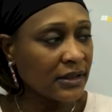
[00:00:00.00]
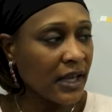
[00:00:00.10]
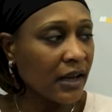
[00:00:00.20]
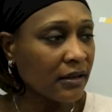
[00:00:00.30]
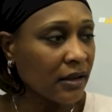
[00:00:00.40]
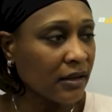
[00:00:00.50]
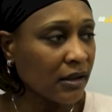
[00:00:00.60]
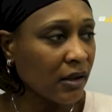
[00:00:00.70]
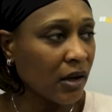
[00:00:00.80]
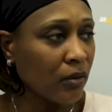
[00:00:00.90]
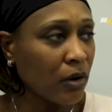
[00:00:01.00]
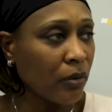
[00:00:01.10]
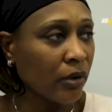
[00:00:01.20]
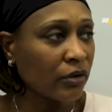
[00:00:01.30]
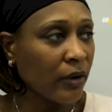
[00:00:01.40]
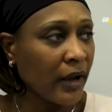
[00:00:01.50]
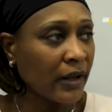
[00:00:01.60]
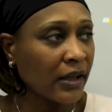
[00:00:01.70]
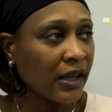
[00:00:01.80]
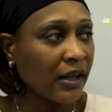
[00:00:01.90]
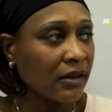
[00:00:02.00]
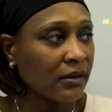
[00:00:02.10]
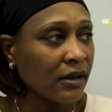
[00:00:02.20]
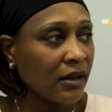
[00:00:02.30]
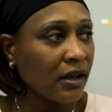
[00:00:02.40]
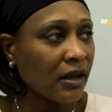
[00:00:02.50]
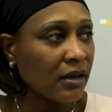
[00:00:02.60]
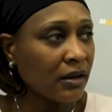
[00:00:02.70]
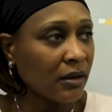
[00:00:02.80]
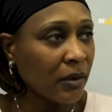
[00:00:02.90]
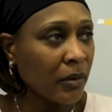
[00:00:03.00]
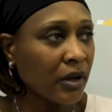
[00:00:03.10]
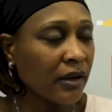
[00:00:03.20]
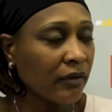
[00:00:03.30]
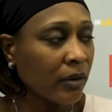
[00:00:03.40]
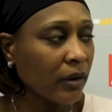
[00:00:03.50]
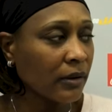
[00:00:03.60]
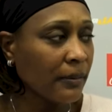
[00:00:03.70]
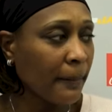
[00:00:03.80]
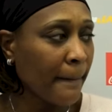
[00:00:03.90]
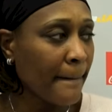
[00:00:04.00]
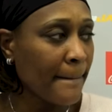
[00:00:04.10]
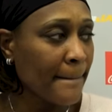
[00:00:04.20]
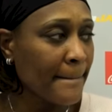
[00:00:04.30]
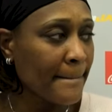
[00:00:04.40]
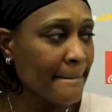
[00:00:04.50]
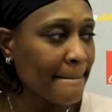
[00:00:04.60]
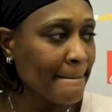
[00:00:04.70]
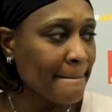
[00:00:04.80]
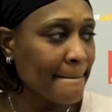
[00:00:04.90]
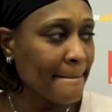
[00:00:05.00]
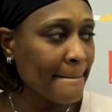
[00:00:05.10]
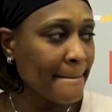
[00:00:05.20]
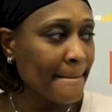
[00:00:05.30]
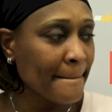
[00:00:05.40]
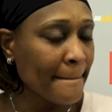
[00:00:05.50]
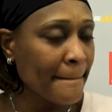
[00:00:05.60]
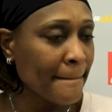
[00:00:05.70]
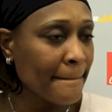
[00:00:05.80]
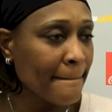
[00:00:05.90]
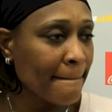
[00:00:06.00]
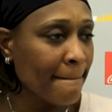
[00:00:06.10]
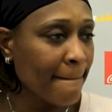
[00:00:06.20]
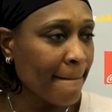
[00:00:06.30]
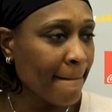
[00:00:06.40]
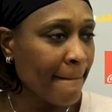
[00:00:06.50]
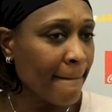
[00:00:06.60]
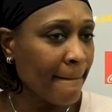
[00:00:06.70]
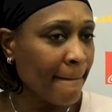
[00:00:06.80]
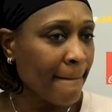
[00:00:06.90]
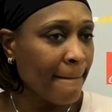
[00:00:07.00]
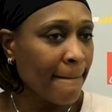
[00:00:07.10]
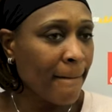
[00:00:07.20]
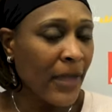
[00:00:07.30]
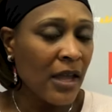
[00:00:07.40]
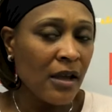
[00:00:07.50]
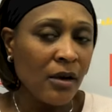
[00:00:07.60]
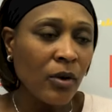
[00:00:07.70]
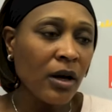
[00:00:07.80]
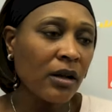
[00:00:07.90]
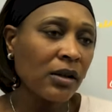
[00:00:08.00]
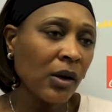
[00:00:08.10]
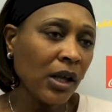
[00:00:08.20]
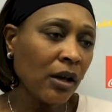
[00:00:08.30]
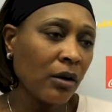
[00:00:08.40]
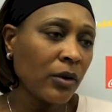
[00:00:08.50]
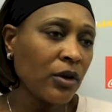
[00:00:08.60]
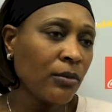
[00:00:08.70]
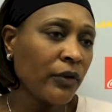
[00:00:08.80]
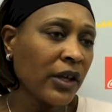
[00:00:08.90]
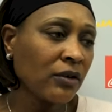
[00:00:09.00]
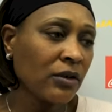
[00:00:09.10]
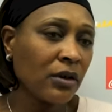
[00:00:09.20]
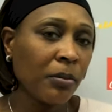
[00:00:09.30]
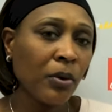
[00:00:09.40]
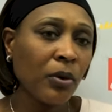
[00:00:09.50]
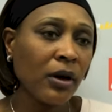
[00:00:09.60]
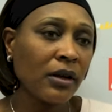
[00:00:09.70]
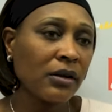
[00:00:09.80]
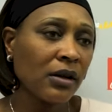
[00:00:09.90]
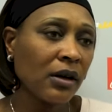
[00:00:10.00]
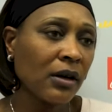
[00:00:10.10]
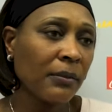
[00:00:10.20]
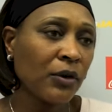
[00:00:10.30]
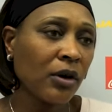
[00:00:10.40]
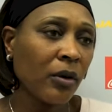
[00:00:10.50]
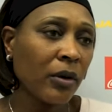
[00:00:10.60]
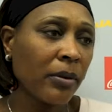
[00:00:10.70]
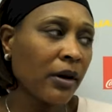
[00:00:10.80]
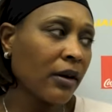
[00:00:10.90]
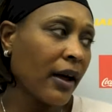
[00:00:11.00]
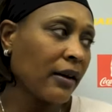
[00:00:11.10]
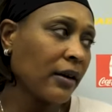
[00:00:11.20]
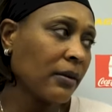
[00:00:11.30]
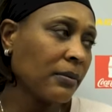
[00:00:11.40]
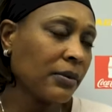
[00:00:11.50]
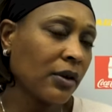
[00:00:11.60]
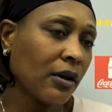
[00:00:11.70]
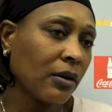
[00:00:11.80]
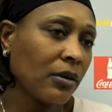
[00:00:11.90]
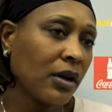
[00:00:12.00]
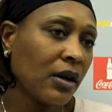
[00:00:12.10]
exactly, you know, what we're trying to get and uh, what we're looking for. Is that more of a concern offensively or defensively? Well, you know, when you move Kendra to the point, um, you go with a bigger lineup. So